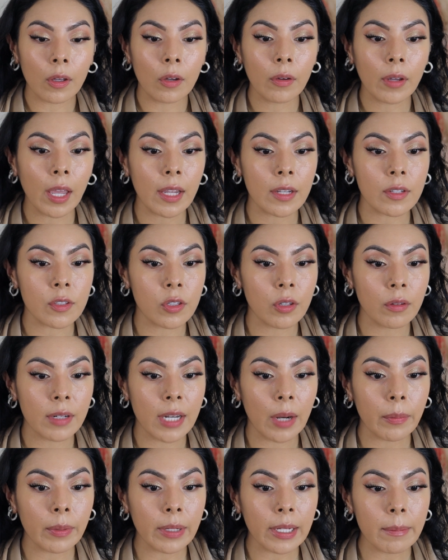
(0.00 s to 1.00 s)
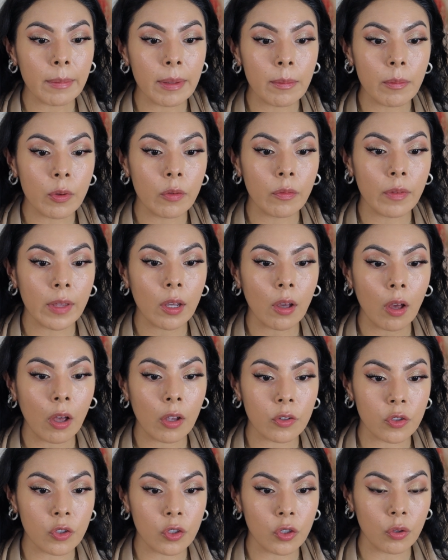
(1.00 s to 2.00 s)
Okay, so now we're gonna be moving
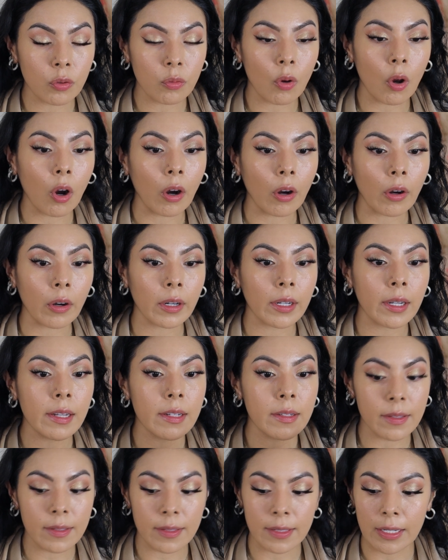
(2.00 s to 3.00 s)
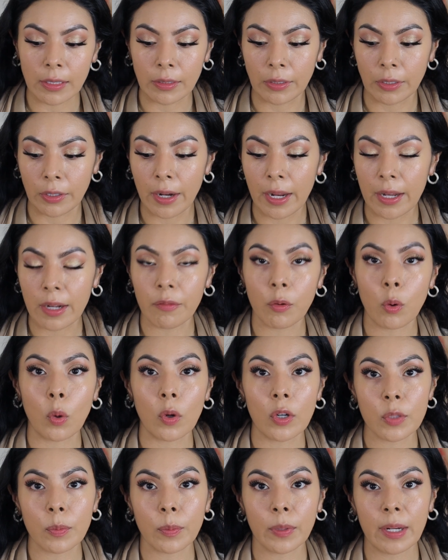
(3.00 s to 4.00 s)
on to our concealer. And of
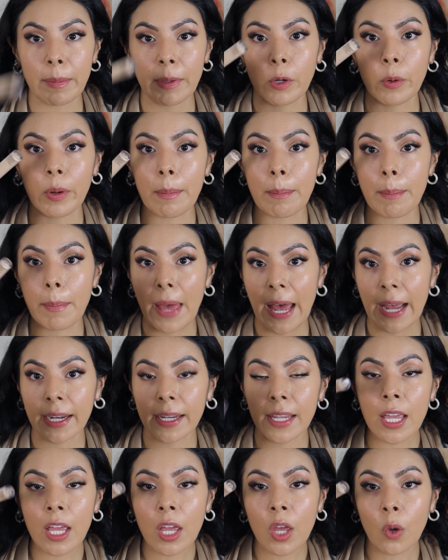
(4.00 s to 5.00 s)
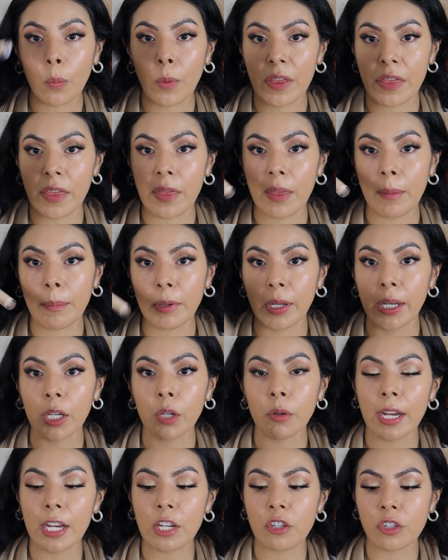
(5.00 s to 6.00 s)
course, we're gonna be going back with the Beauty
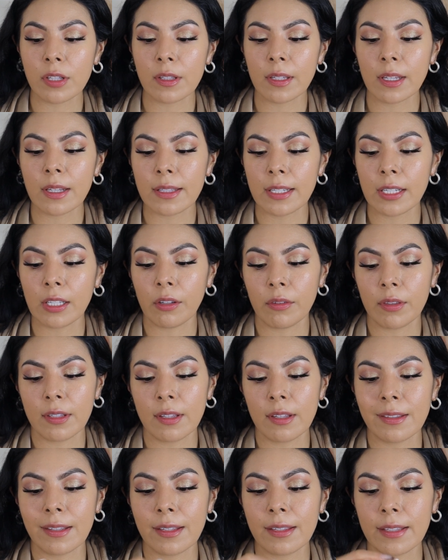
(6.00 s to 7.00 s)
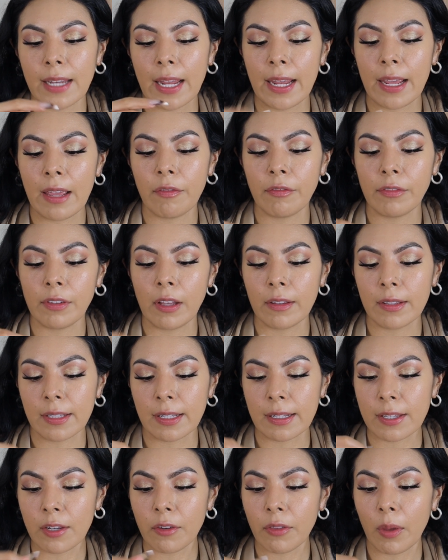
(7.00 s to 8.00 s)
Creations concealer. This is the Stay Flawless
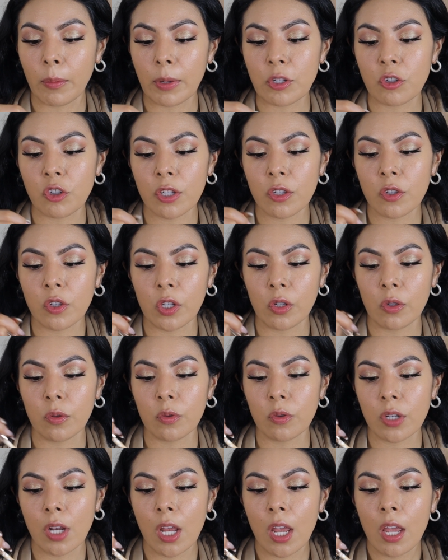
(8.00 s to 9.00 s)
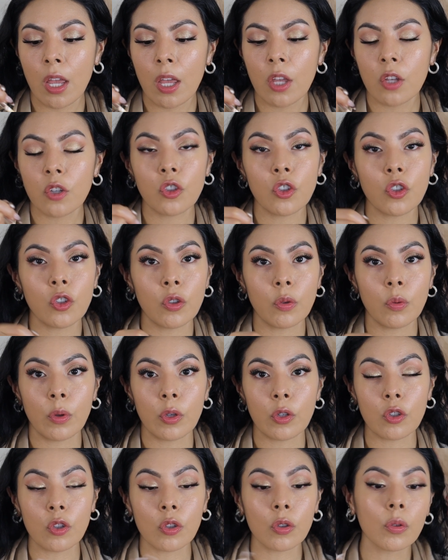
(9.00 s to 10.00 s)
Concealer that we just used
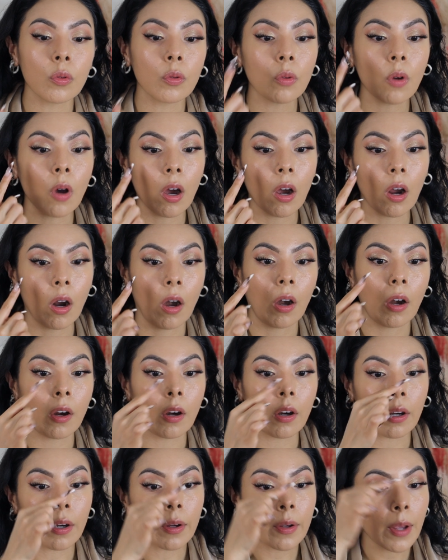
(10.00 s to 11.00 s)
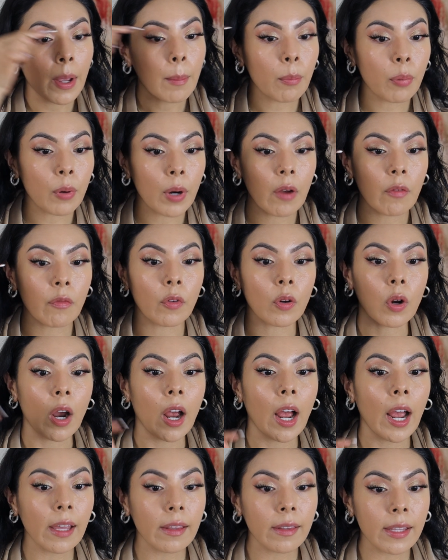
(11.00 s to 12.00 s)
to do our prep for
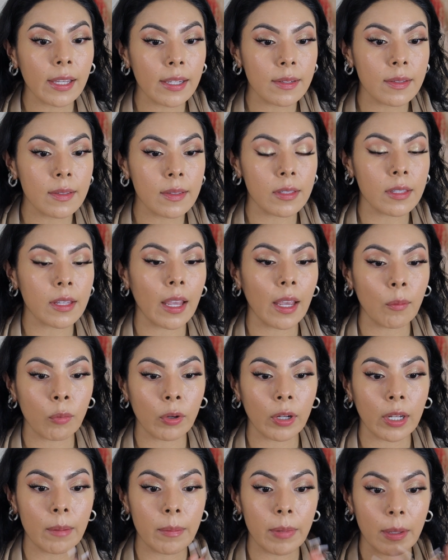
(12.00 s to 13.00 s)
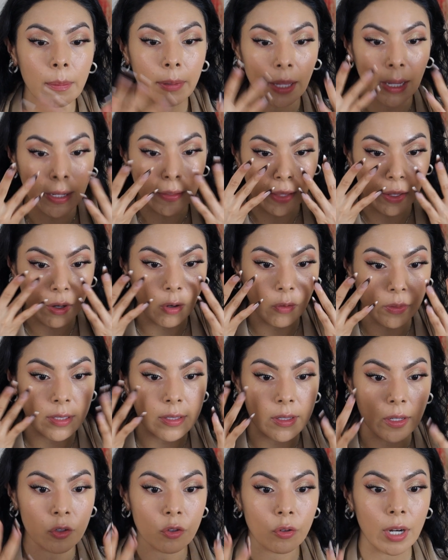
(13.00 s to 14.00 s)
our eyelids. And we're gonna be applying that on
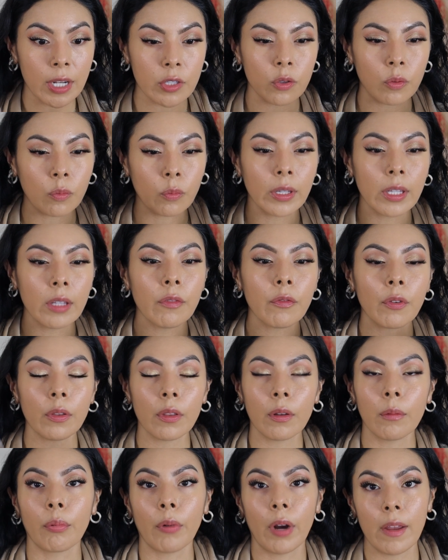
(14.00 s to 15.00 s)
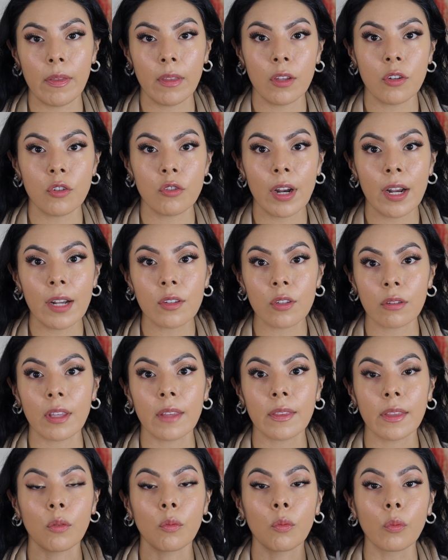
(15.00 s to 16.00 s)
these under eyes to really further brighten the under eyes so
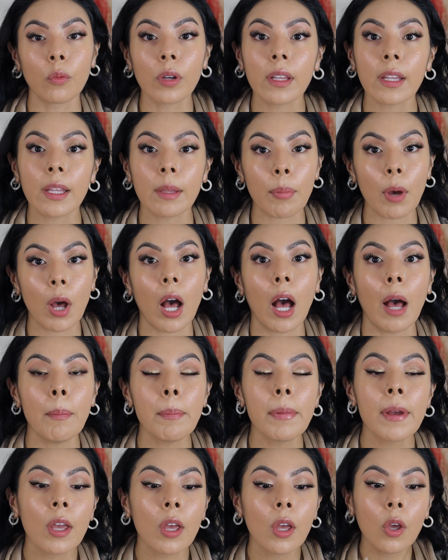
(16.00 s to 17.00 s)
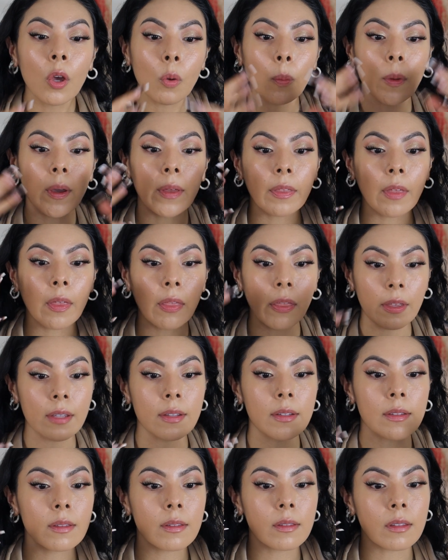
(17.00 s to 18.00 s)
that they really pop with
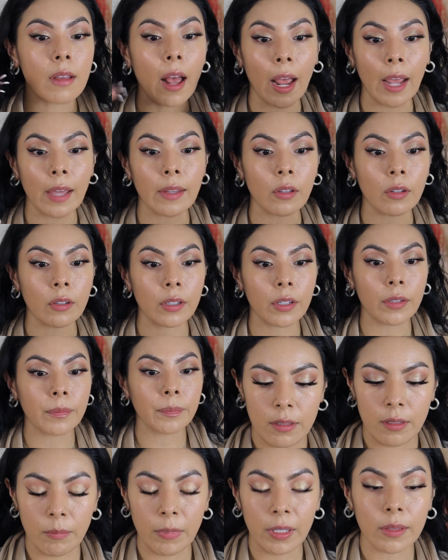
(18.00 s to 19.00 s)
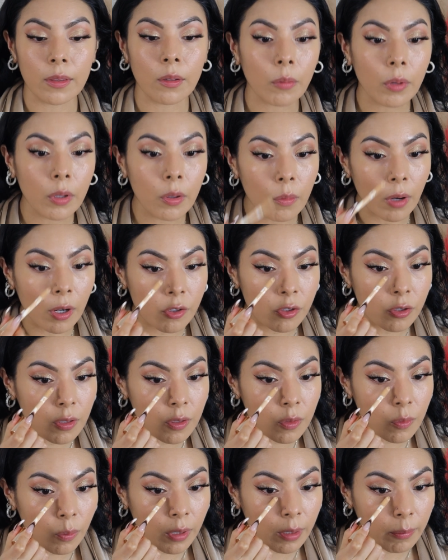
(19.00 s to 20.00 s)
this eye look. Like the real question
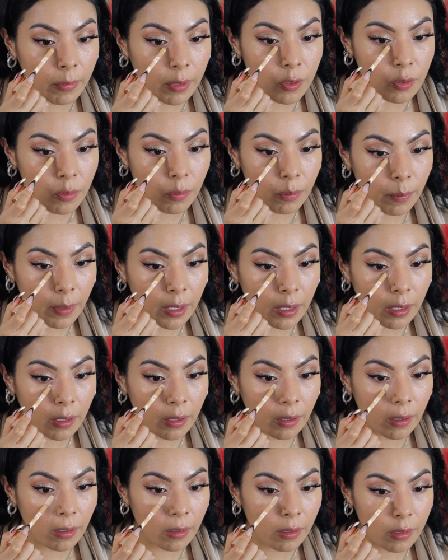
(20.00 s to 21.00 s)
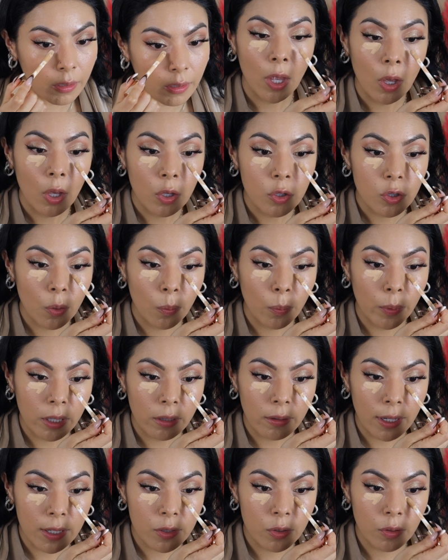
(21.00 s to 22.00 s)
is what I'm gonna do with my hair. So what do
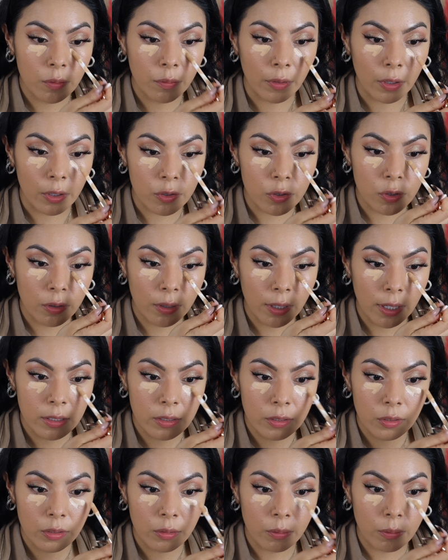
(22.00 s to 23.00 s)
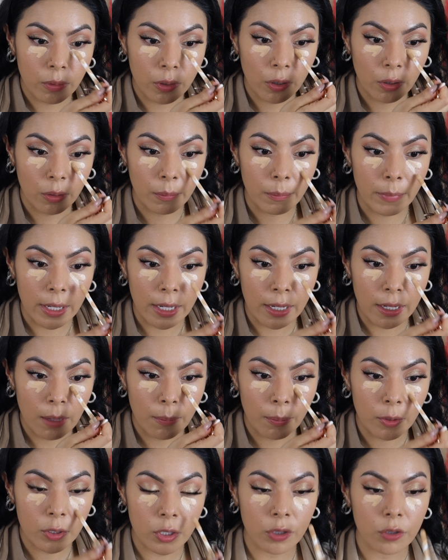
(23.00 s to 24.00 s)
you guys do first? Do you guys do your
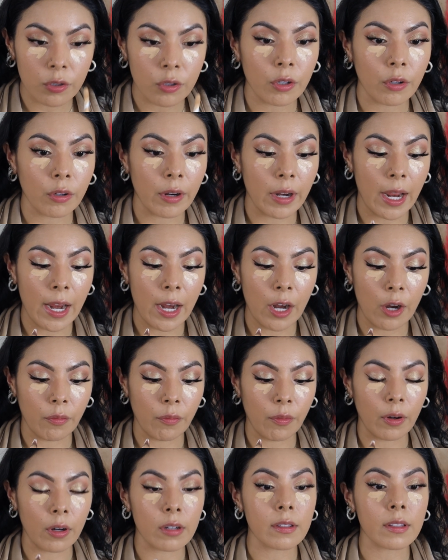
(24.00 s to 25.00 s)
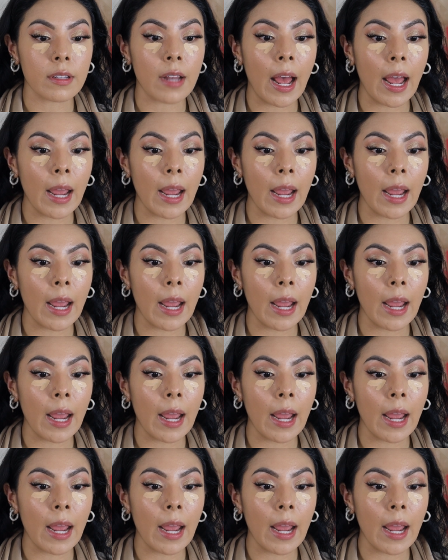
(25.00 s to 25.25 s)
makeup or do you do your hair first?